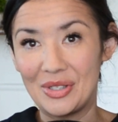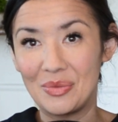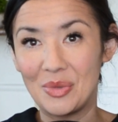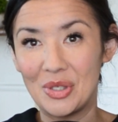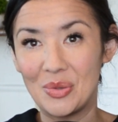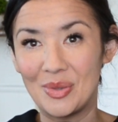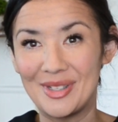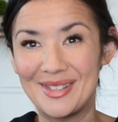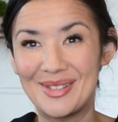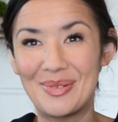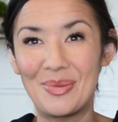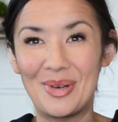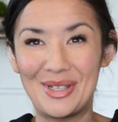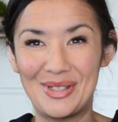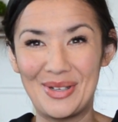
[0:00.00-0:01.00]
which was,
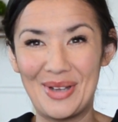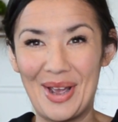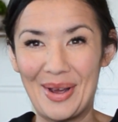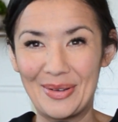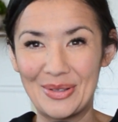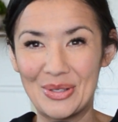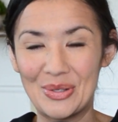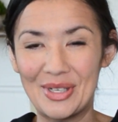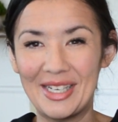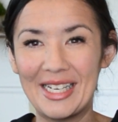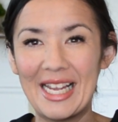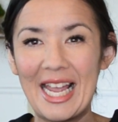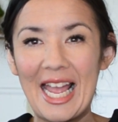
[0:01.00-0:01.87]
what do cows drink?